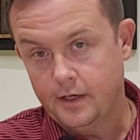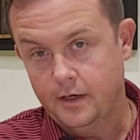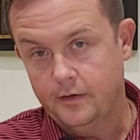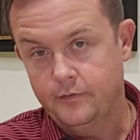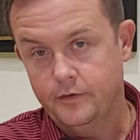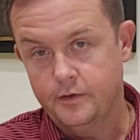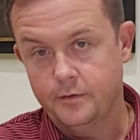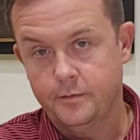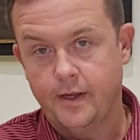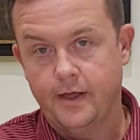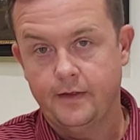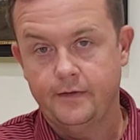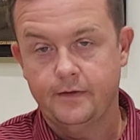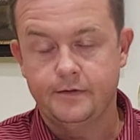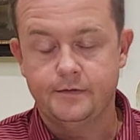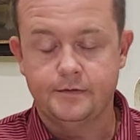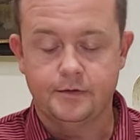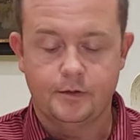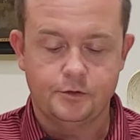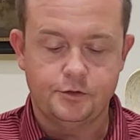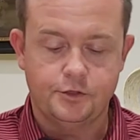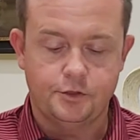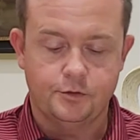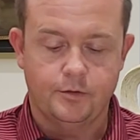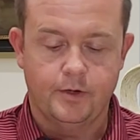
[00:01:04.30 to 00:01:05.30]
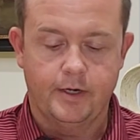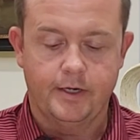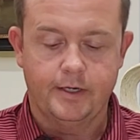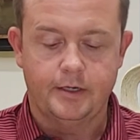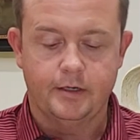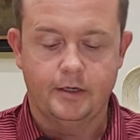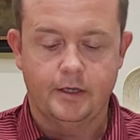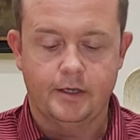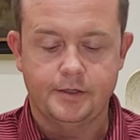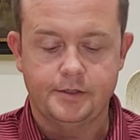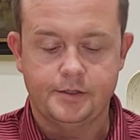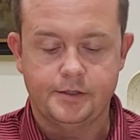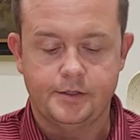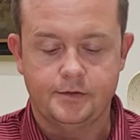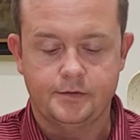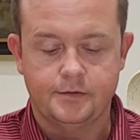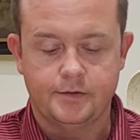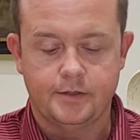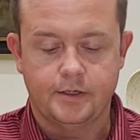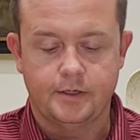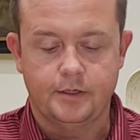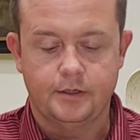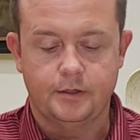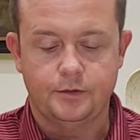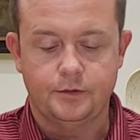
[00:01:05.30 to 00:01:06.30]
covered by these OSHA regulations
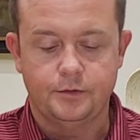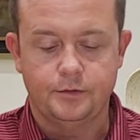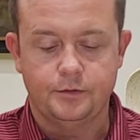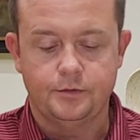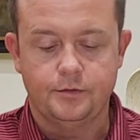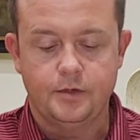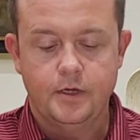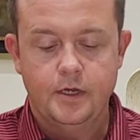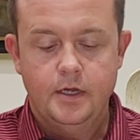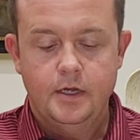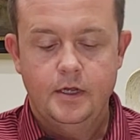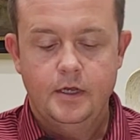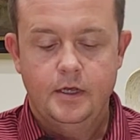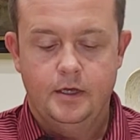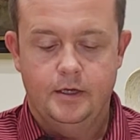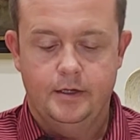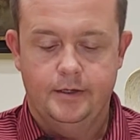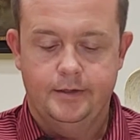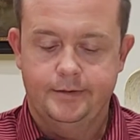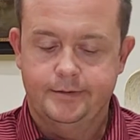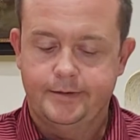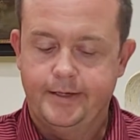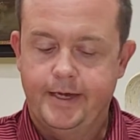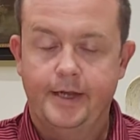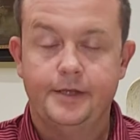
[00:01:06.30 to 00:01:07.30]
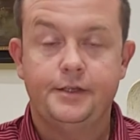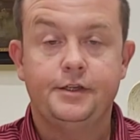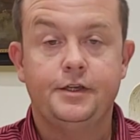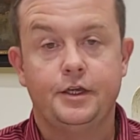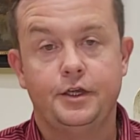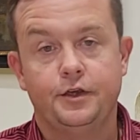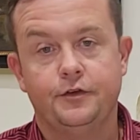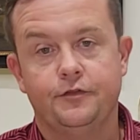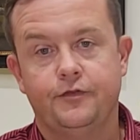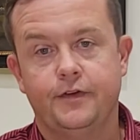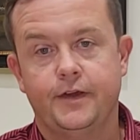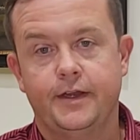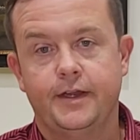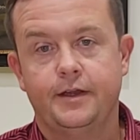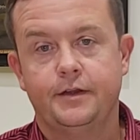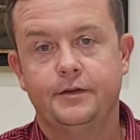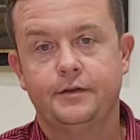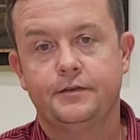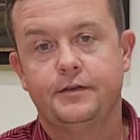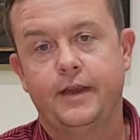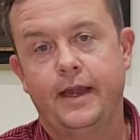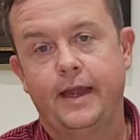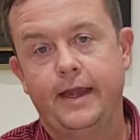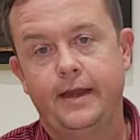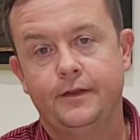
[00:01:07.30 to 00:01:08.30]
include catching your
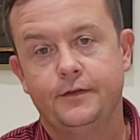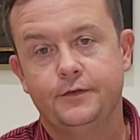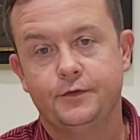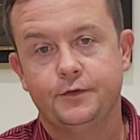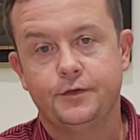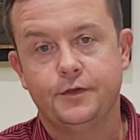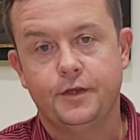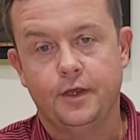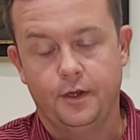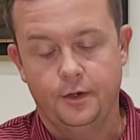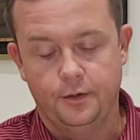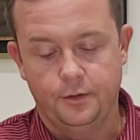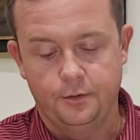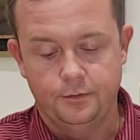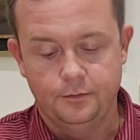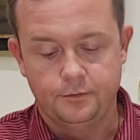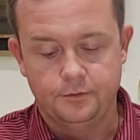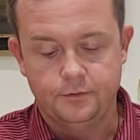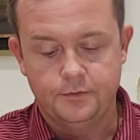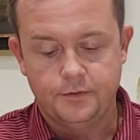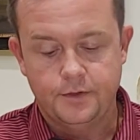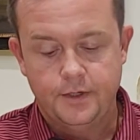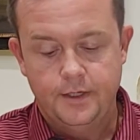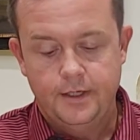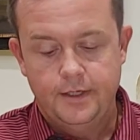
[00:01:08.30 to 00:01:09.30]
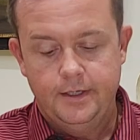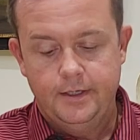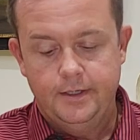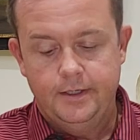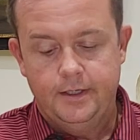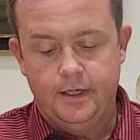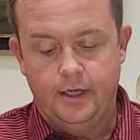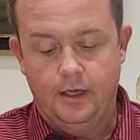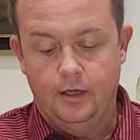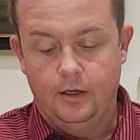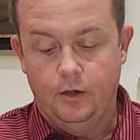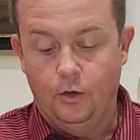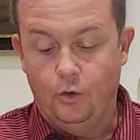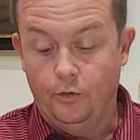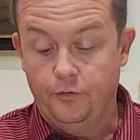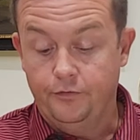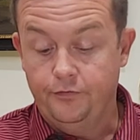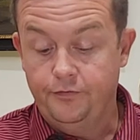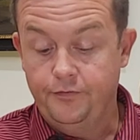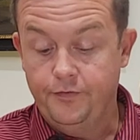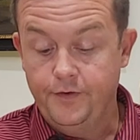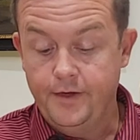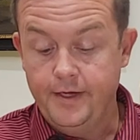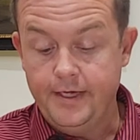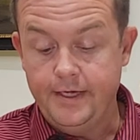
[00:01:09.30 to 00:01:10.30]
fingers, hands, or toes, or
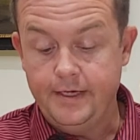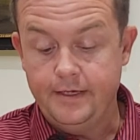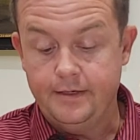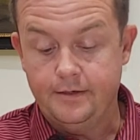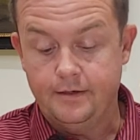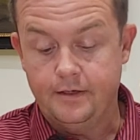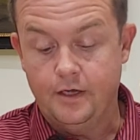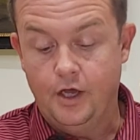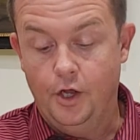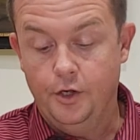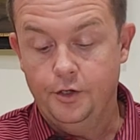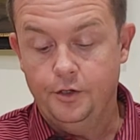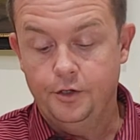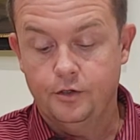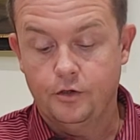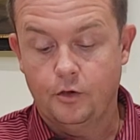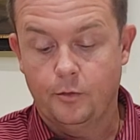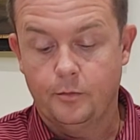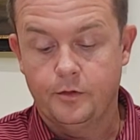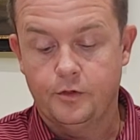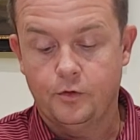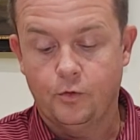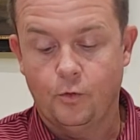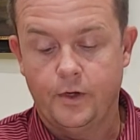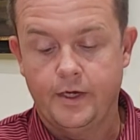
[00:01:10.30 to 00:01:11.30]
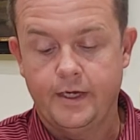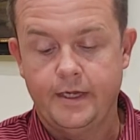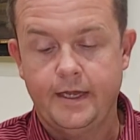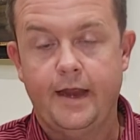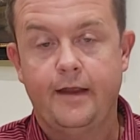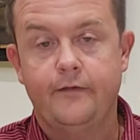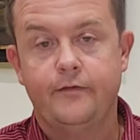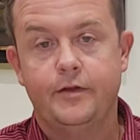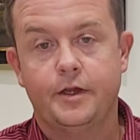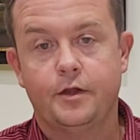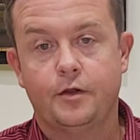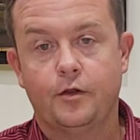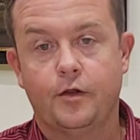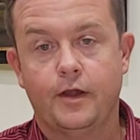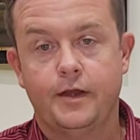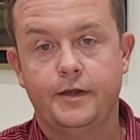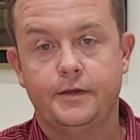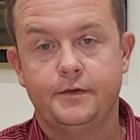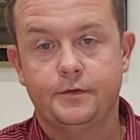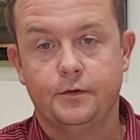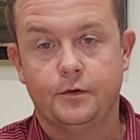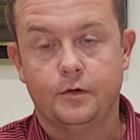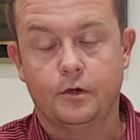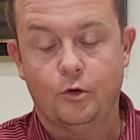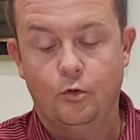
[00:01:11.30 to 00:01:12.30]
feet under or between heavy
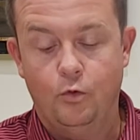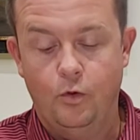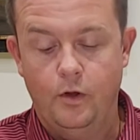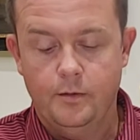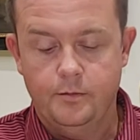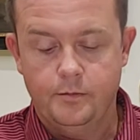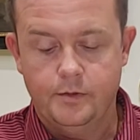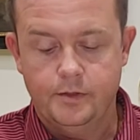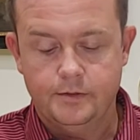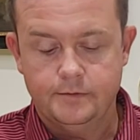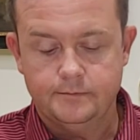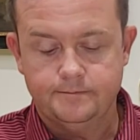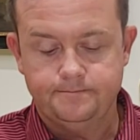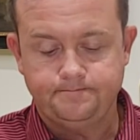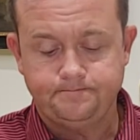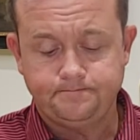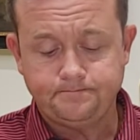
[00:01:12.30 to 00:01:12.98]
crates or equipment,